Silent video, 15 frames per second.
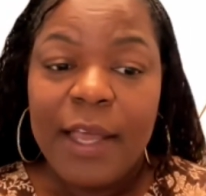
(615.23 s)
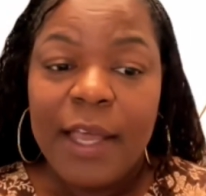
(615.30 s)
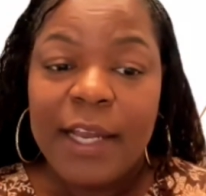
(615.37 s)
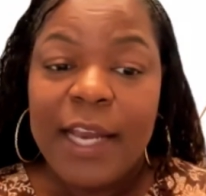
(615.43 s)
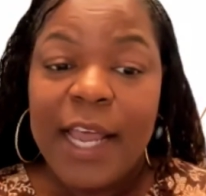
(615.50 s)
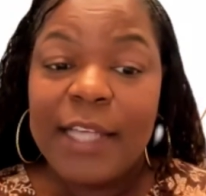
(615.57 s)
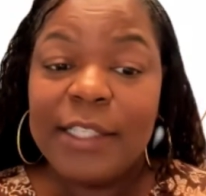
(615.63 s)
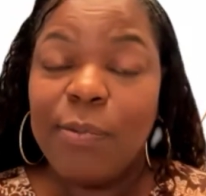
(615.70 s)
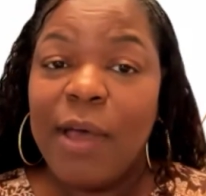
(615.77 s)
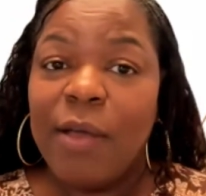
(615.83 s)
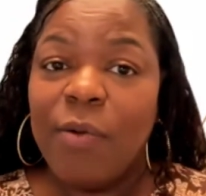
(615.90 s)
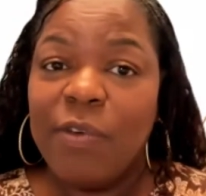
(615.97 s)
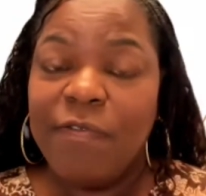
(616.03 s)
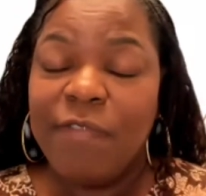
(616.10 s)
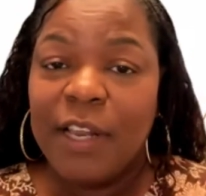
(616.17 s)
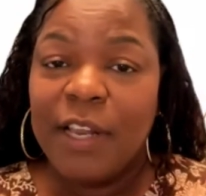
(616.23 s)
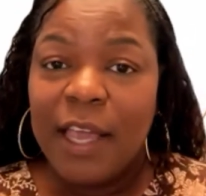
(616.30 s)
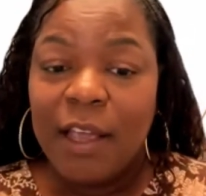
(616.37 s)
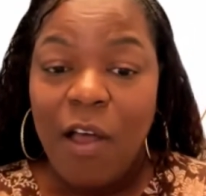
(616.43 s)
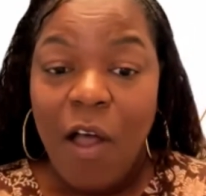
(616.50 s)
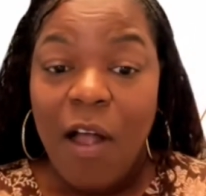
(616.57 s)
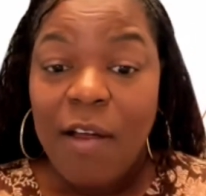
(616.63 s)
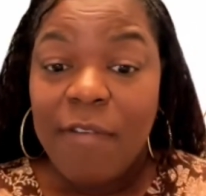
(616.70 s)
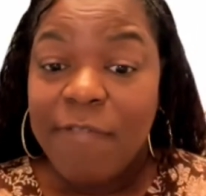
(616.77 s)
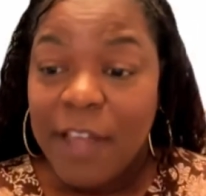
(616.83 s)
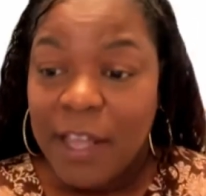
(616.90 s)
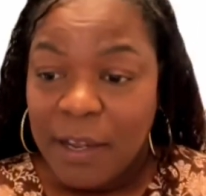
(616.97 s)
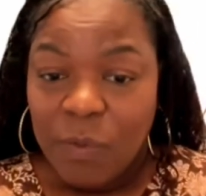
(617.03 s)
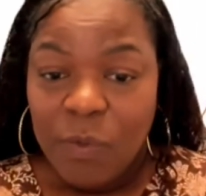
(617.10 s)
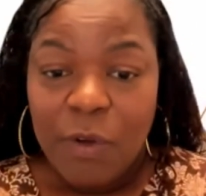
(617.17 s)
And that's why we feel like our
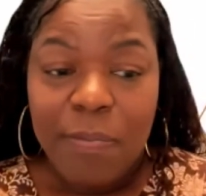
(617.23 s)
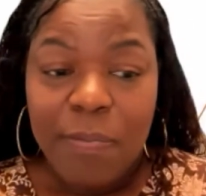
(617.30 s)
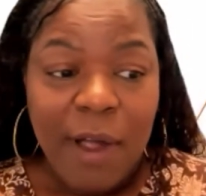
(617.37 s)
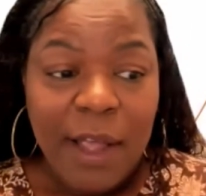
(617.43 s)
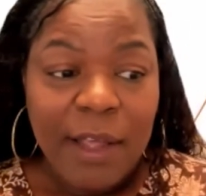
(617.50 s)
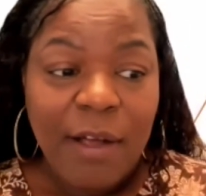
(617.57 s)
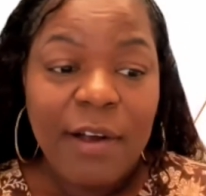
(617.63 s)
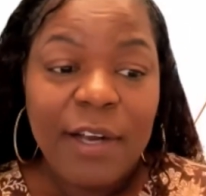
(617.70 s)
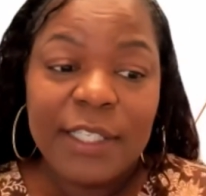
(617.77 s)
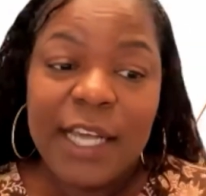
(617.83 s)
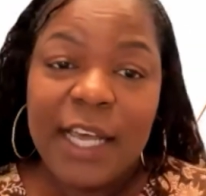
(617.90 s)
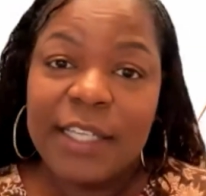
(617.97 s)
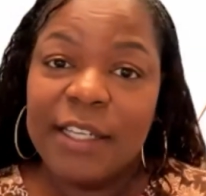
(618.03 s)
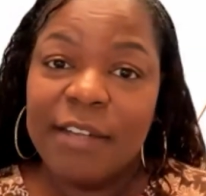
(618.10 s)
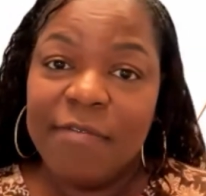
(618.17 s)
fund will prioritize